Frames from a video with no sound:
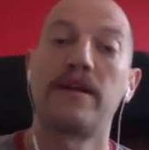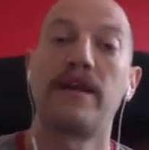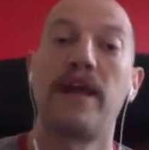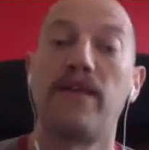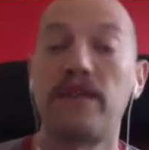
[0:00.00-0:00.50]

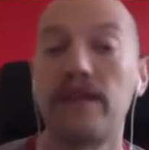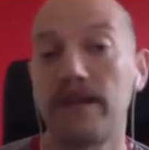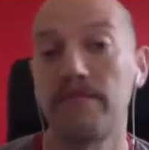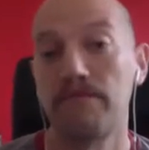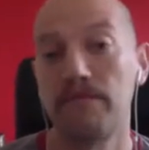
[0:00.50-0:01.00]
get the
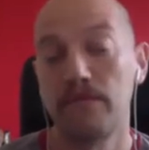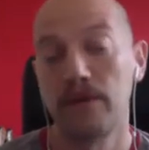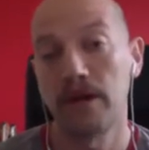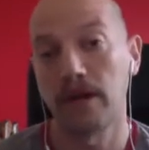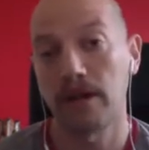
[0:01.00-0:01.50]
same
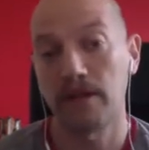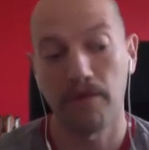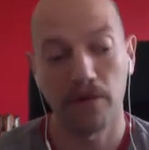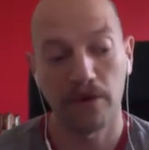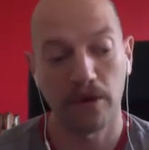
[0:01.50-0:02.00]

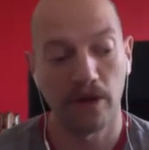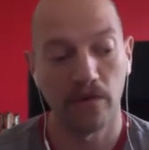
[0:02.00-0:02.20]
exposure